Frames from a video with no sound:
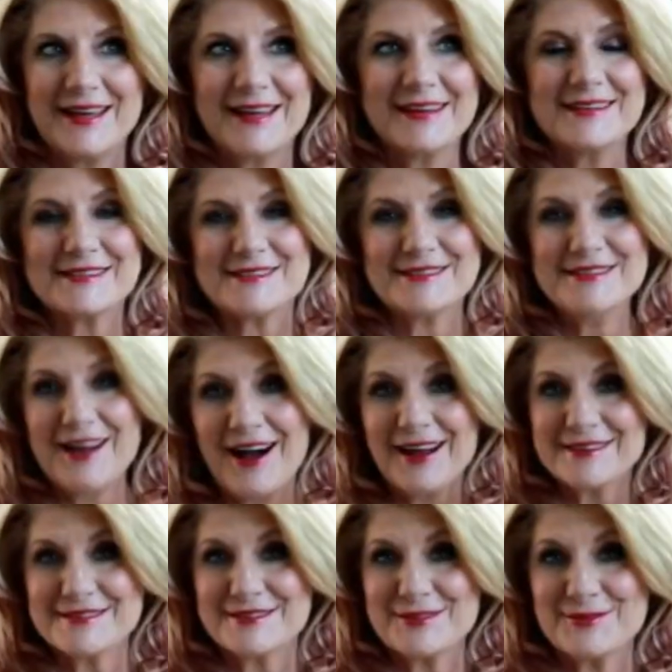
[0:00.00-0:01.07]
and it's
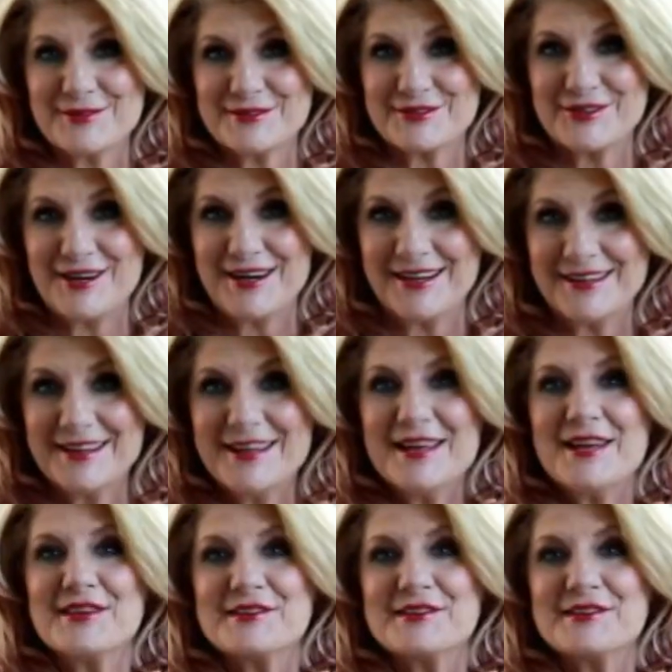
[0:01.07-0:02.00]
not to do with the train.